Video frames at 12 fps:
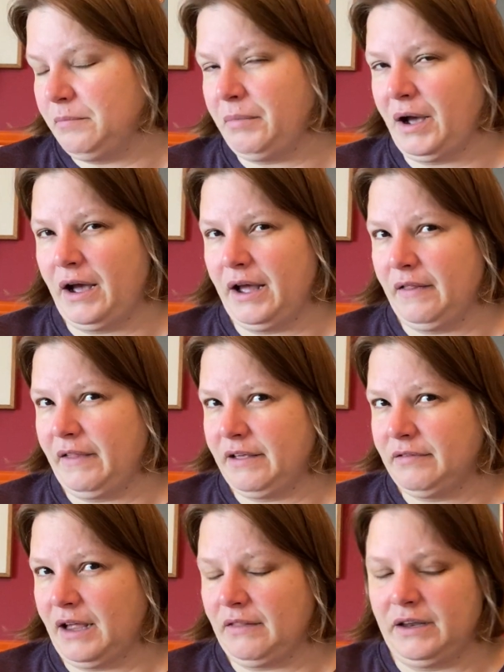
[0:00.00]
by
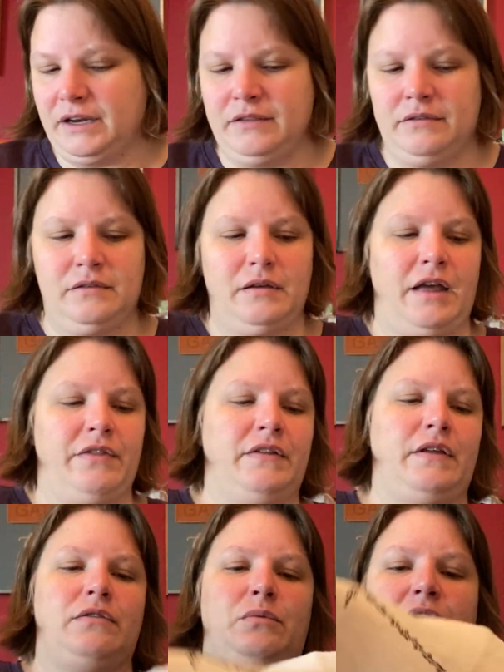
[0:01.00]
Lakeside Linens. I
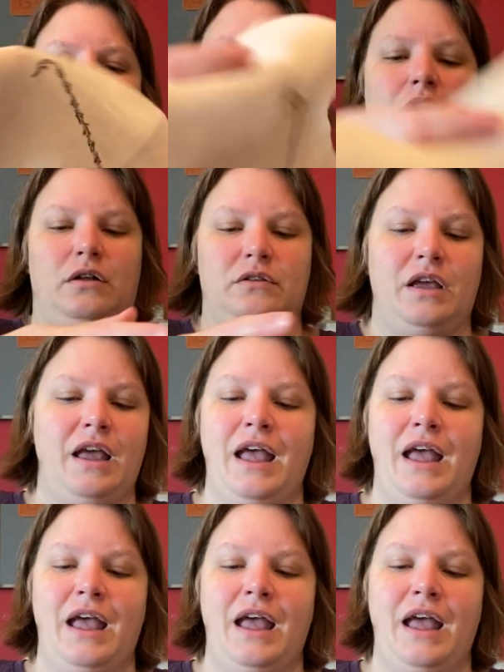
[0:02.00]
think that's what it's called.